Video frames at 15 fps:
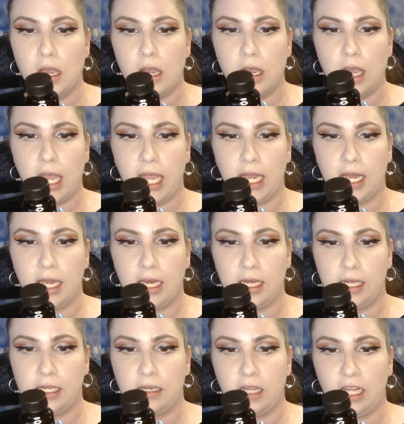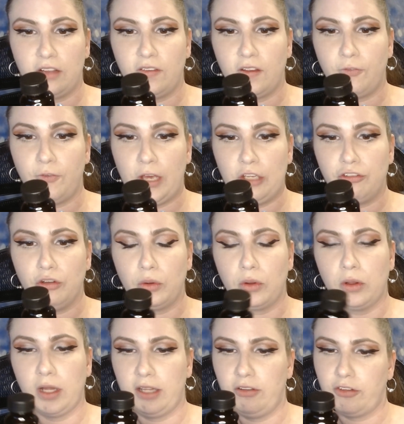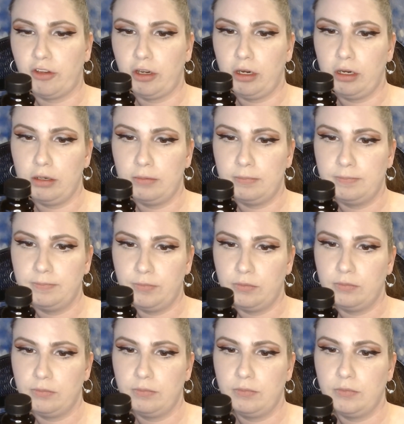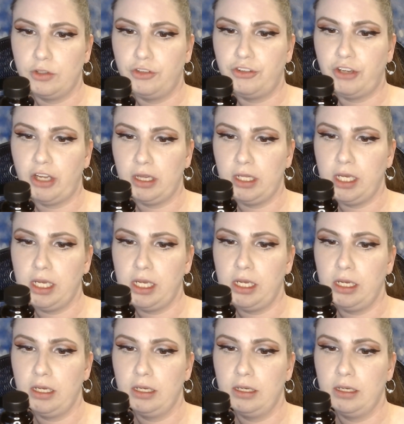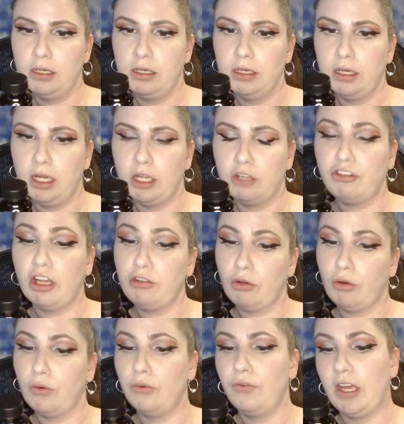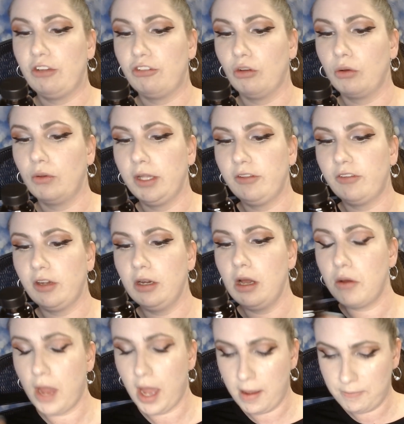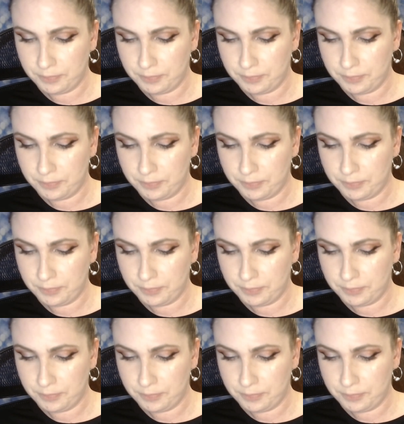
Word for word: and it's a facial cleanser. Gently, a gentle facial cleanser. Okay.